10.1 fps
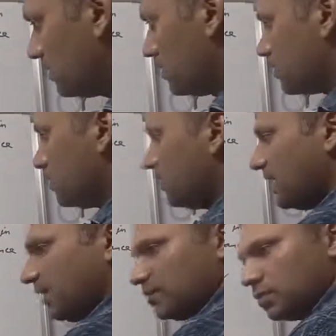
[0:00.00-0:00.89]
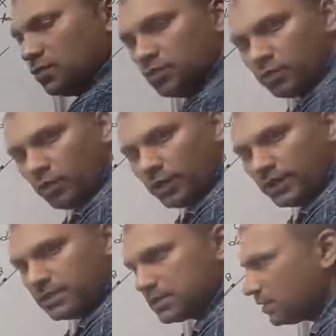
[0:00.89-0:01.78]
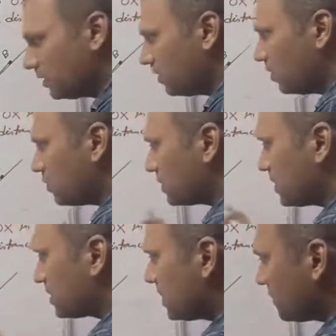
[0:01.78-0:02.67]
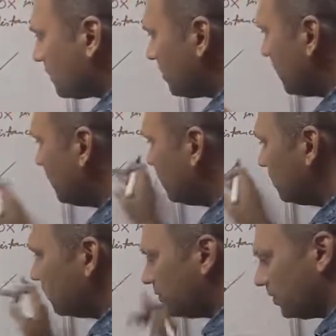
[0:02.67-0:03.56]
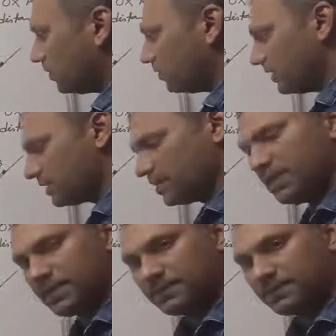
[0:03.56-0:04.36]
so we'll have 2 points whose distance from A will be 4 units, right?